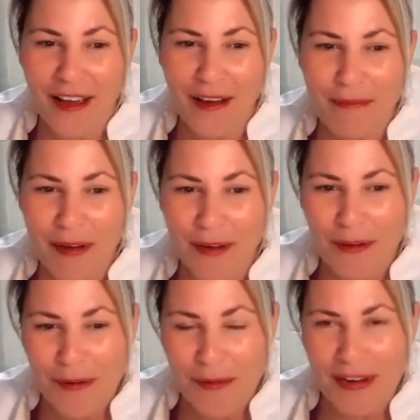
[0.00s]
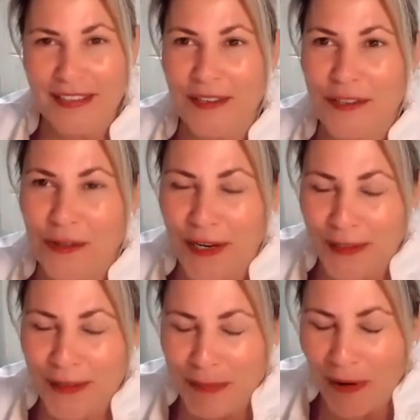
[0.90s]
I always enjoy
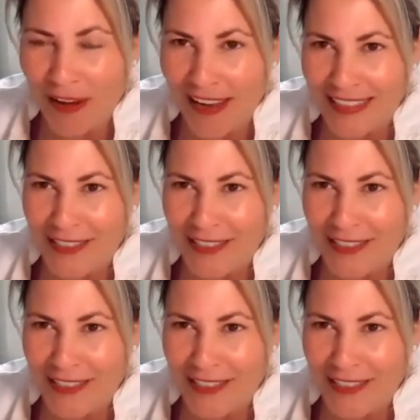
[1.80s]
doing these podcasts.